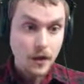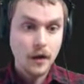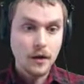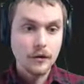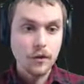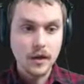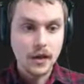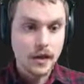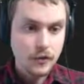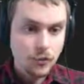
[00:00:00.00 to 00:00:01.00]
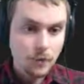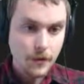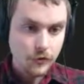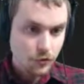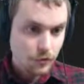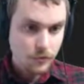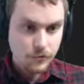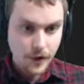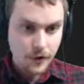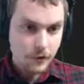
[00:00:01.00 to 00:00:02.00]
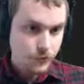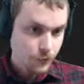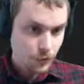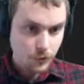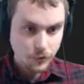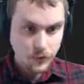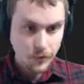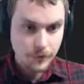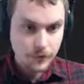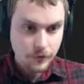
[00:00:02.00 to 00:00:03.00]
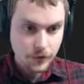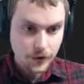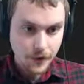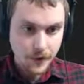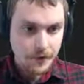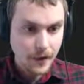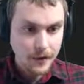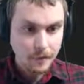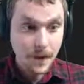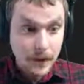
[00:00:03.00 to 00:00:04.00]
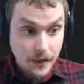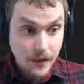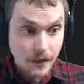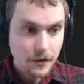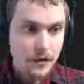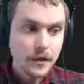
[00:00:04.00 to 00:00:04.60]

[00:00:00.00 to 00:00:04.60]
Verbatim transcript: uh, so I can get Dropbox children files, folders, zips, uh, and item metadata.